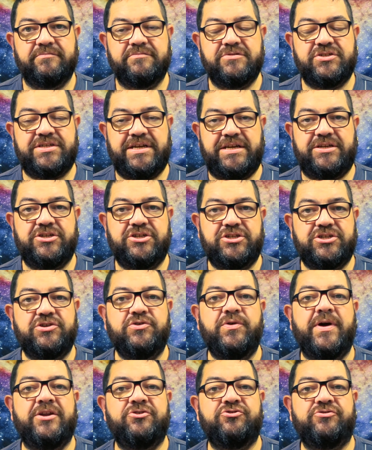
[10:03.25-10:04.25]
set at
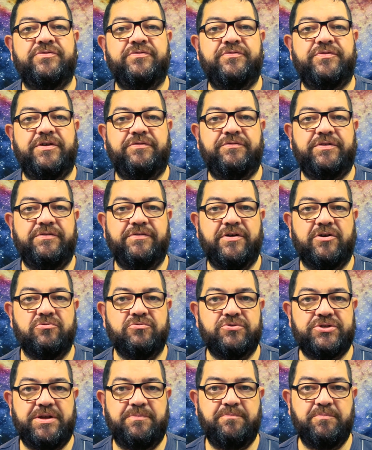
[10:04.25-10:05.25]
250
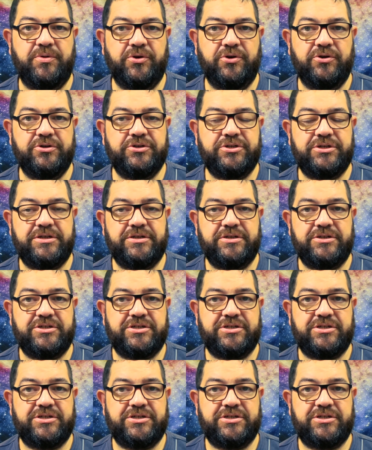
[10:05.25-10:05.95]
volts input,